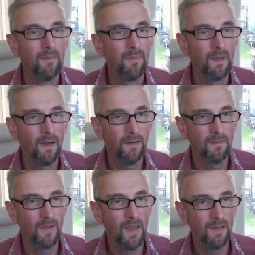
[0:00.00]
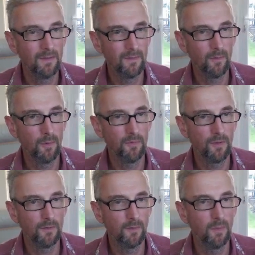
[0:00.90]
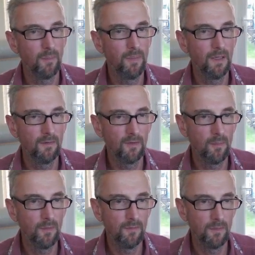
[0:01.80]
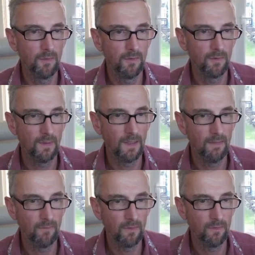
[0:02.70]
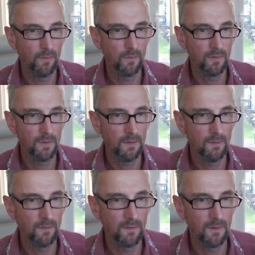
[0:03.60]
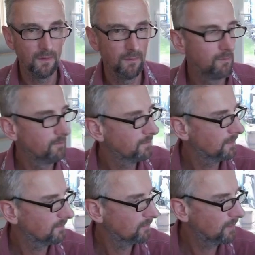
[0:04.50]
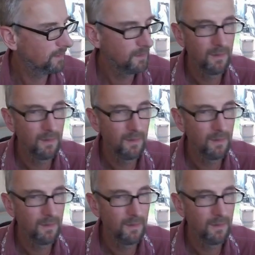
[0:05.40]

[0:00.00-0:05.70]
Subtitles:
9 and 10 because they were obstructed by a pillar, so I moved them on to 11 to 14. So that's why.